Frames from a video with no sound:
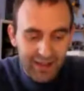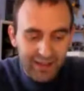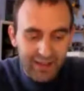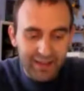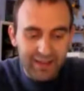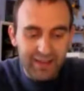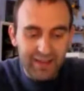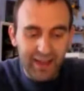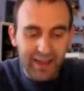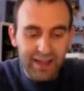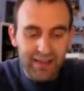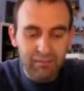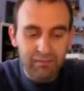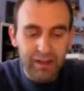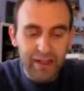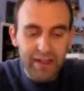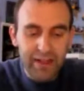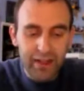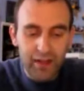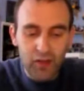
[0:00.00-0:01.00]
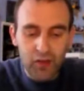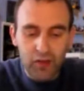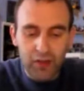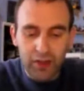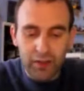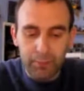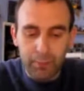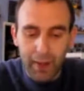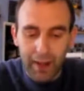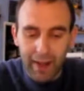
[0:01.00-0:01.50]
they say reuse
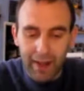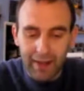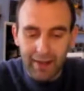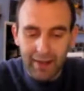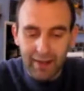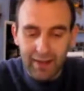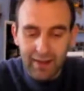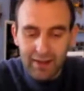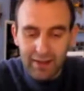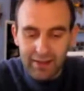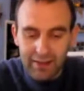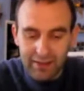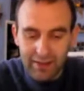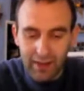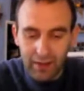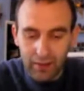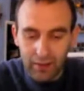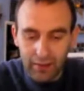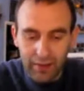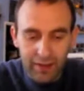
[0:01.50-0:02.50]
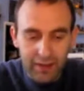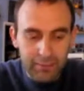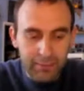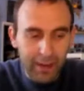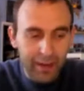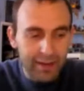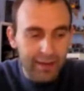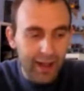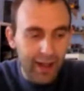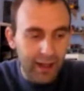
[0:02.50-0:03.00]
this bag, sell on
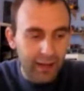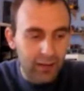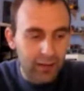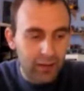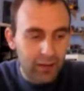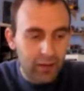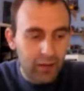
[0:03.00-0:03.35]
eBay now.